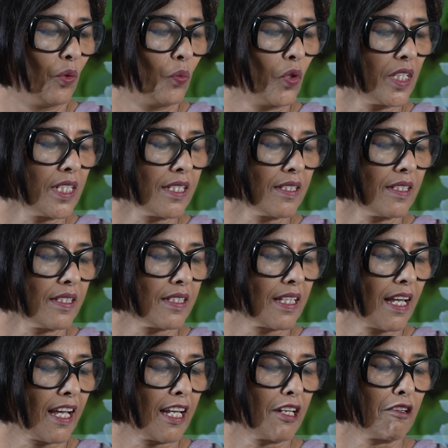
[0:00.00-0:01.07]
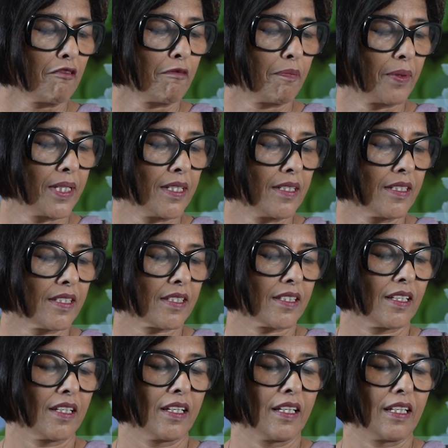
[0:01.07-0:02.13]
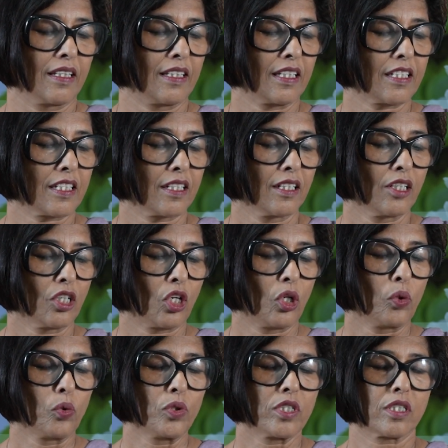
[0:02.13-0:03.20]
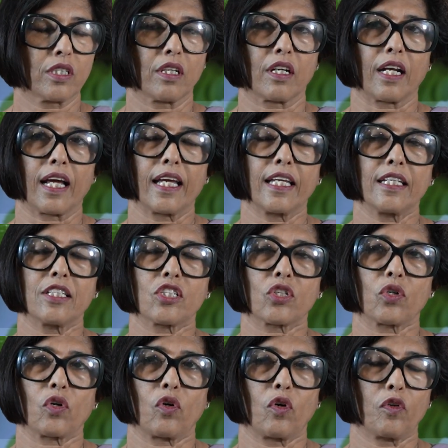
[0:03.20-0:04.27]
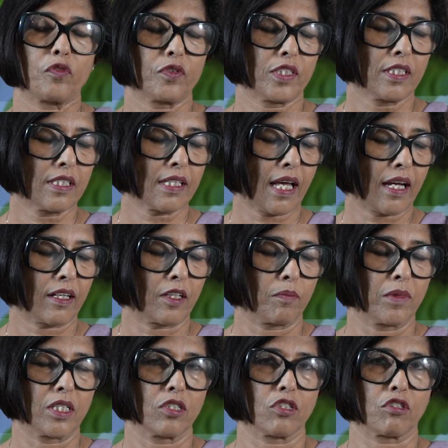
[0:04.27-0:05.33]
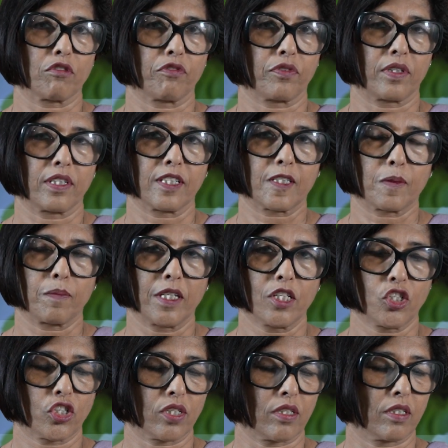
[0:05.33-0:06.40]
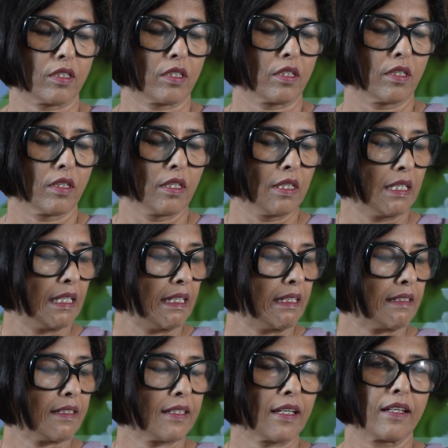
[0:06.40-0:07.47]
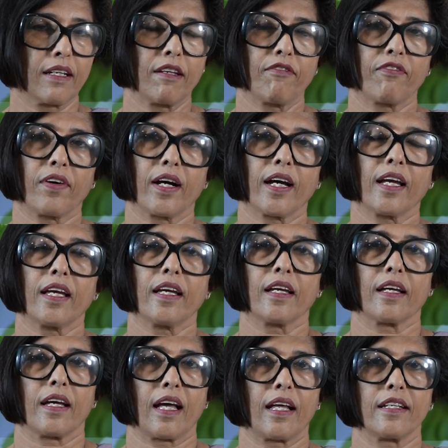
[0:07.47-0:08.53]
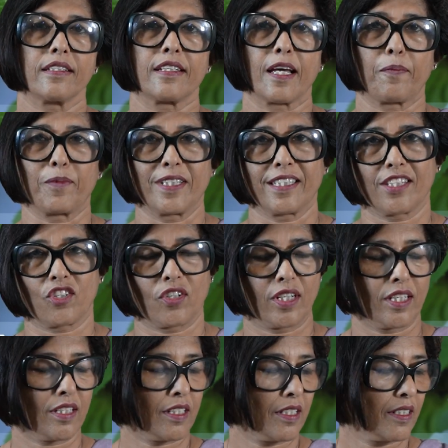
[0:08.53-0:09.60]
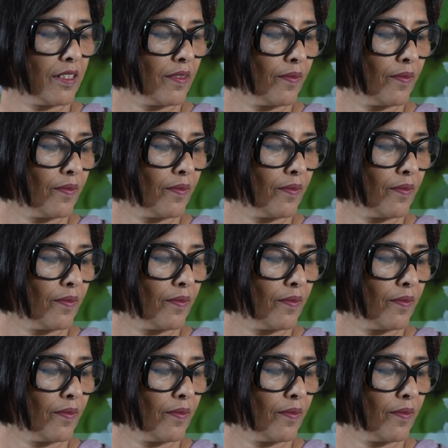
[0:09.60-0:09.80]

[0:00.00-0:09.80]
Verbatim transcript: What is the sign of peace that concludes the rite of the sacrament of Chrismation, signify and demonstrate?